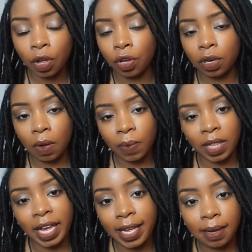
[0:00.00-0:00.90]
You know,
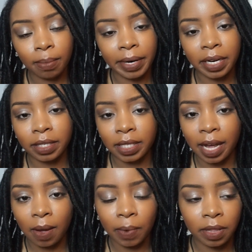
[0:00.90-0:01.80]
with any braided
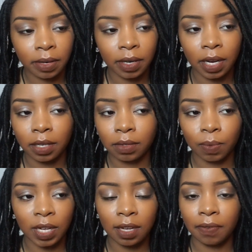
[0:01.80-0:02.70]
style, whether it's
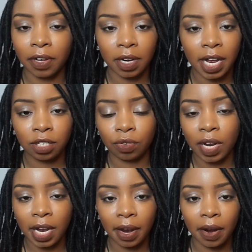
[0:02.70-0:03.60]
weave or your natural
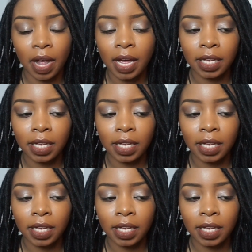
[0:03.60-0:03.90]
hair,